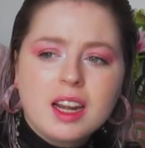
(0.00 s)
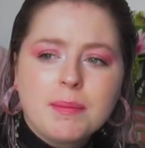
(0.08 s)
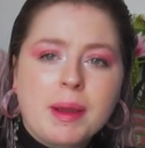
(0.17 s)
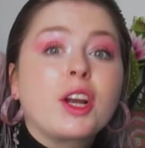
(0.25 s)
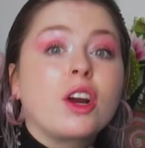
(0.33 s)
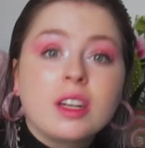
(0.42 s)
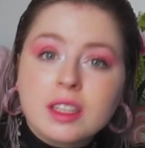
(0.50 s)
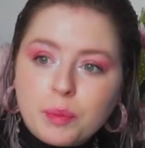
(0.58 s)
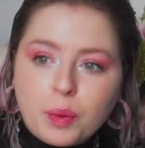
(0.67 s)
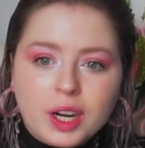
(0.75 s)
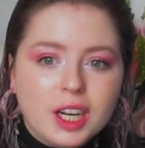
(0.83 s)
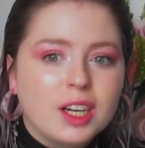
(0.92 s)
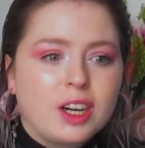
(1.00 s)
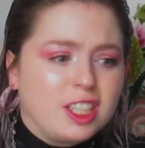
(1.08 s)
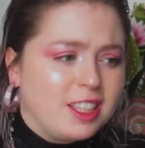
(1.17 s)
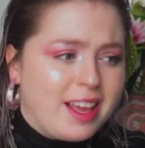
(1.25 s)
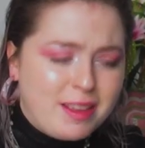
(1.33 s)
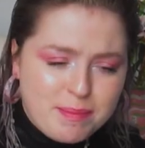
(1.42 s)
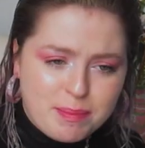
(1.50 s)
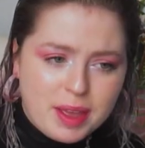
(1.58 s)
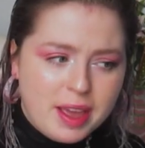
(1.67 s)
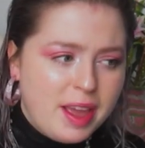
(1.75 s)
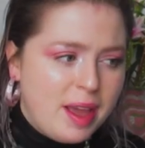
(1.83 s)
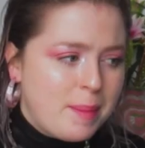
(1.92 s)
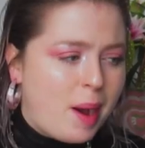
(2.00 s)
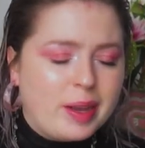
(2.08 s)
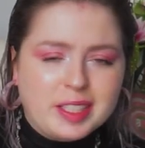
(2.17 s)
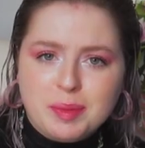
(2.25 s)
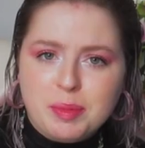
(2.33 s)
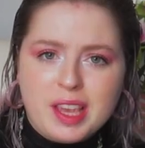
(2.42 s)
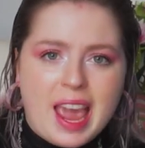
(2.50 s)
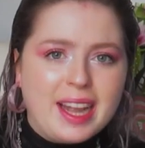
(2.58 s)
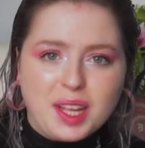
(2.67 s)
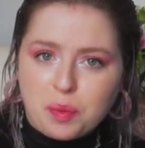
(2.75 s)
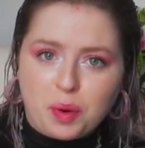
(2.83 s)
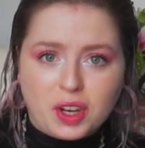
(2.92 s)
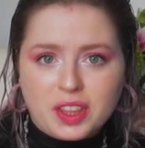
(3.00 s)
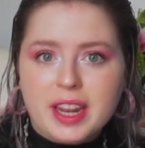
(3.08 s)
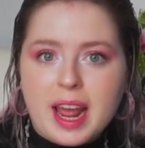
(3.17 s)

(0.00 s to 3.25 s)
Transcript: my current work or like possibly any work that